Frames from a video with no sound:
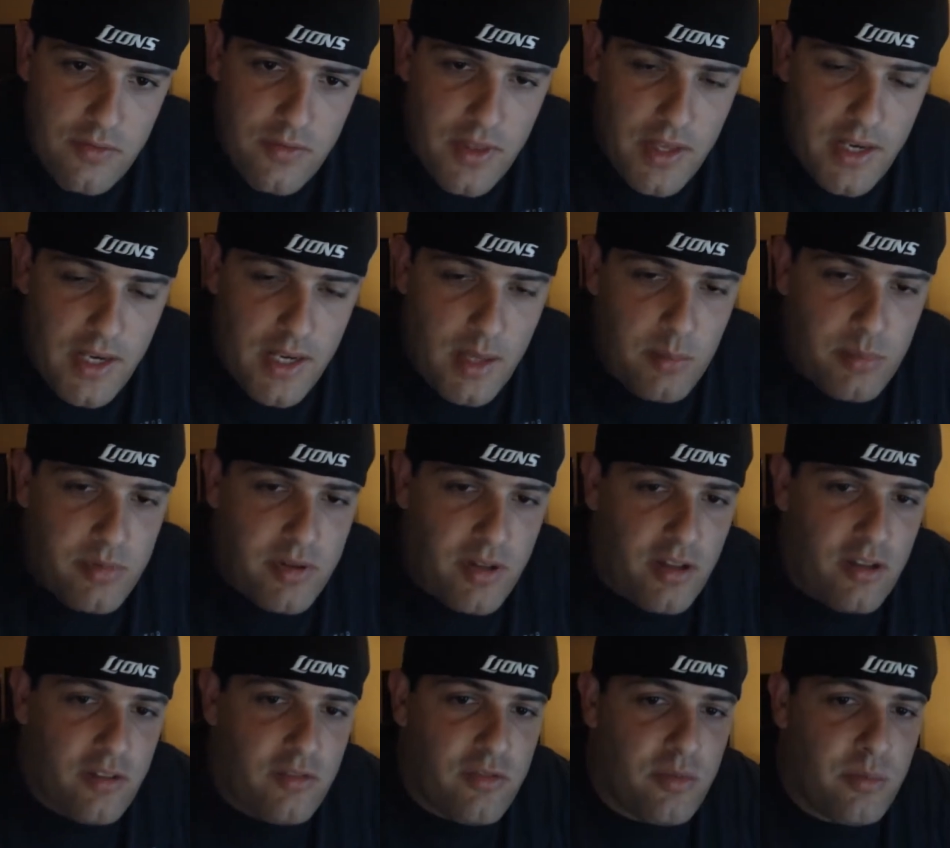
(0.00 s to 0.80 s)
That name
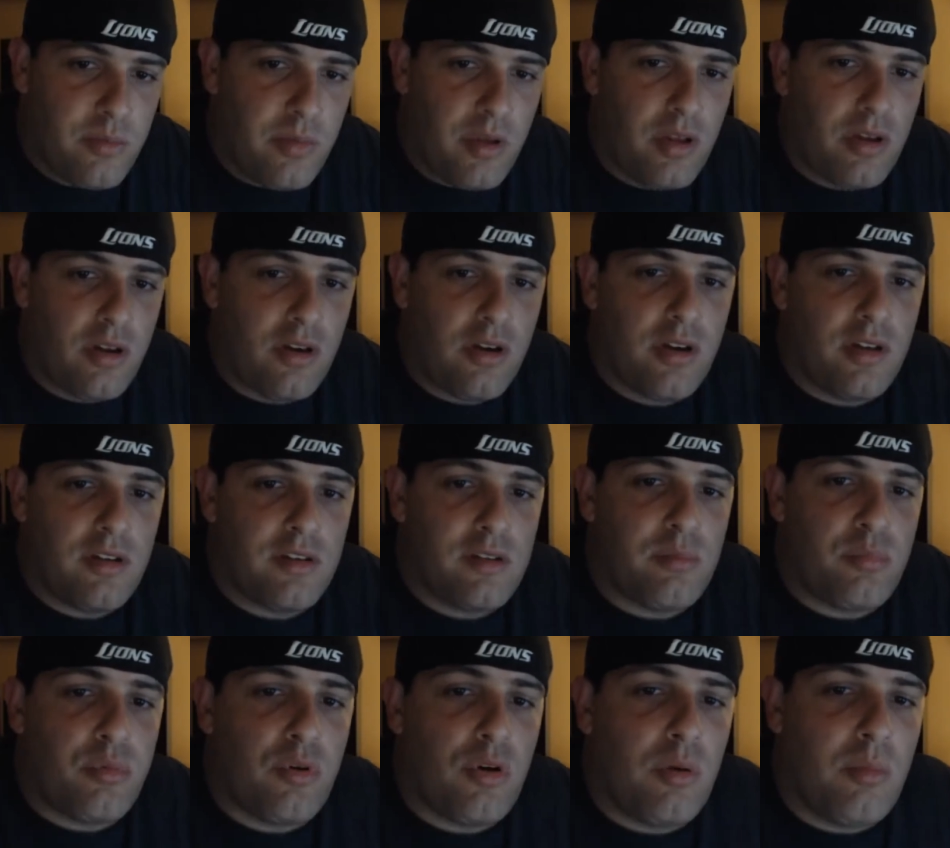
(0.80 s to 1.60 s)
sounds familiar.
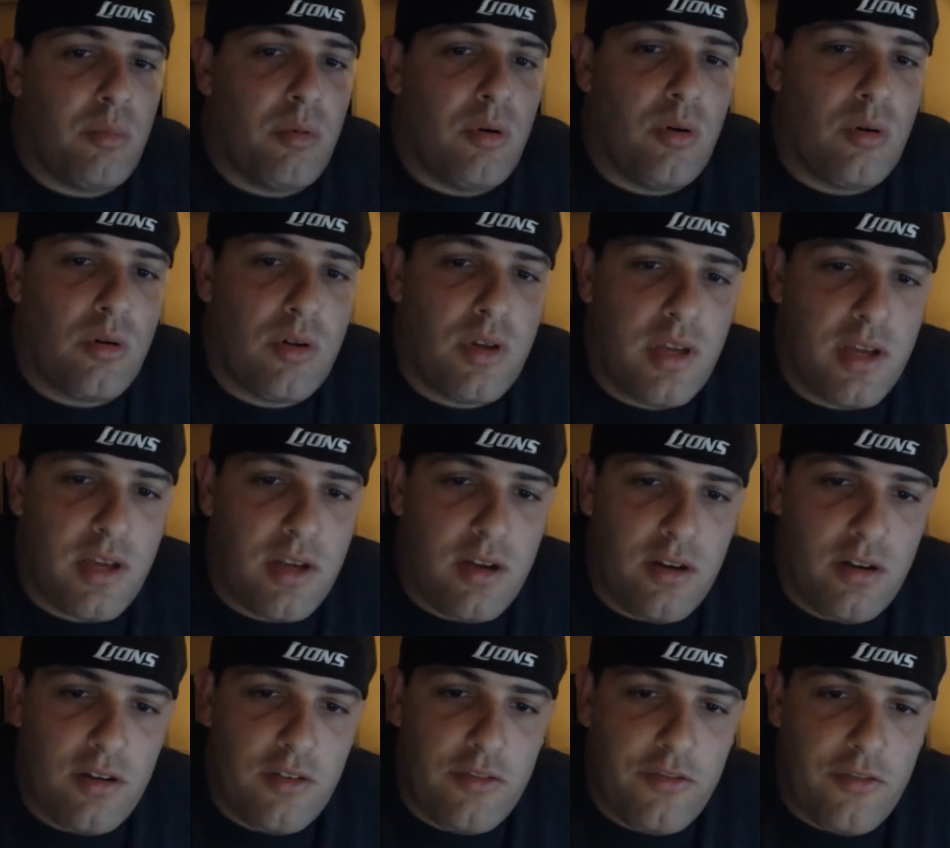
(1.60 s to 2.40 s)
He's a Pro Bowl
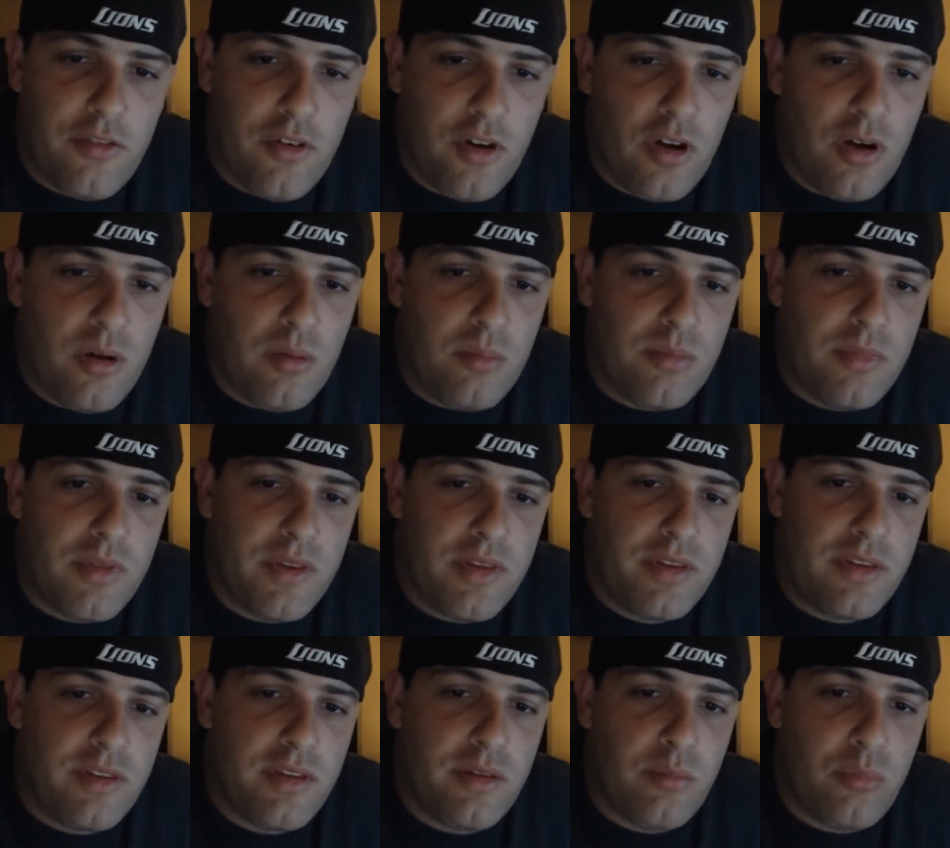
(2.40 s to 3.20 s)
kicker from
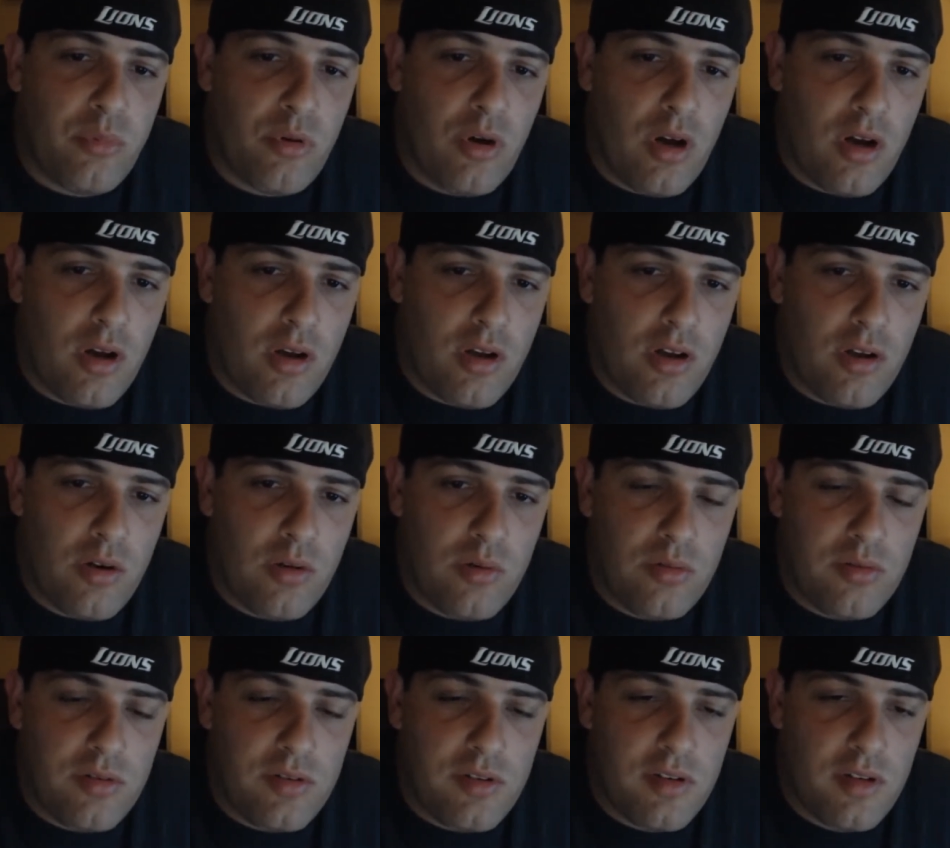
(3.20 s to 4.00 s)
the
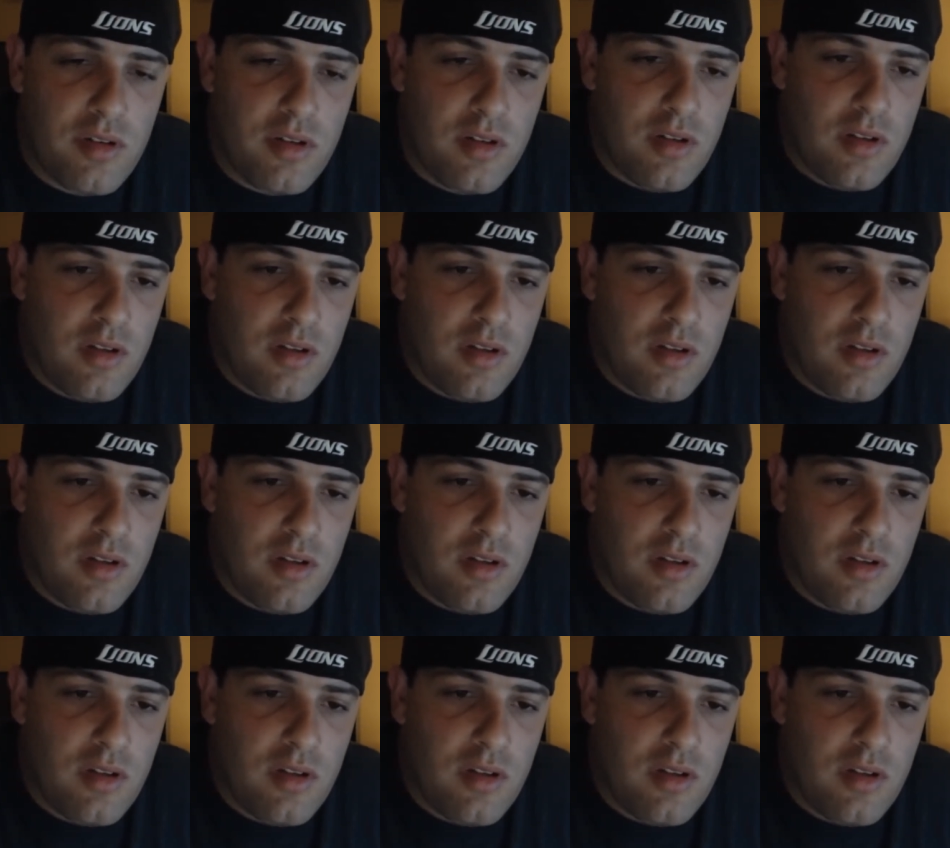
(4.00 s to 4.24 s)
Broncos.